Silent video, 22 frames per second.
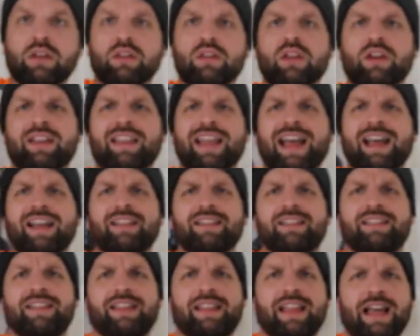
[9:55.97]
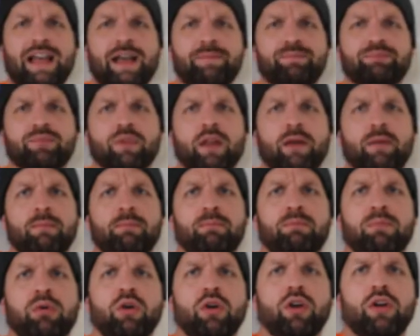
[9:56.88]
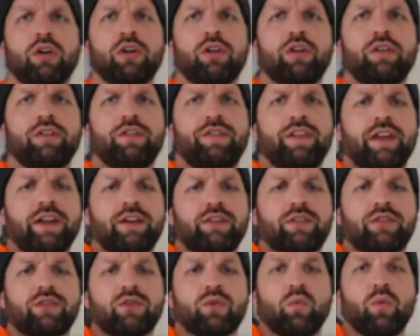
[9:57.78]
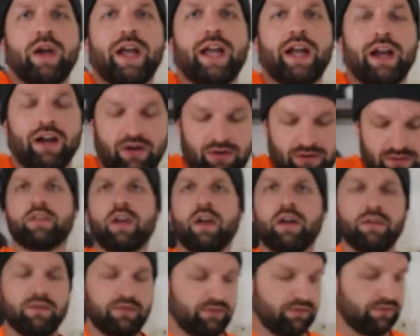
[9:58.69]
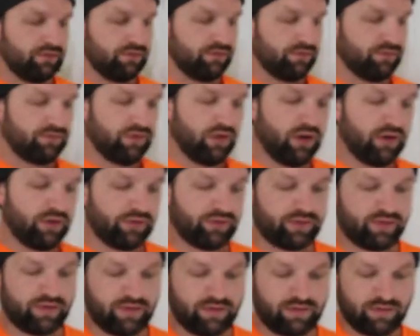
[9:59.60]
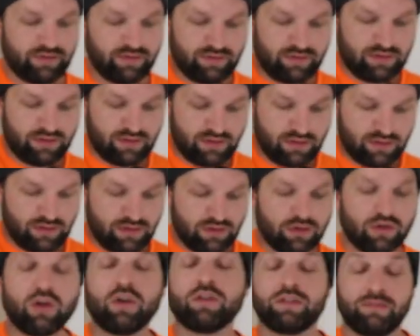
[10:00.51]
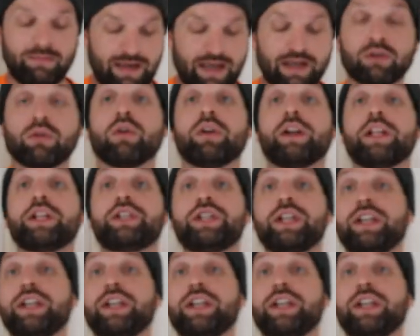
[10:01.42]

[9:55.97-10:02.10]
look at that. See that? perfect square. So, first, coat the macaroni and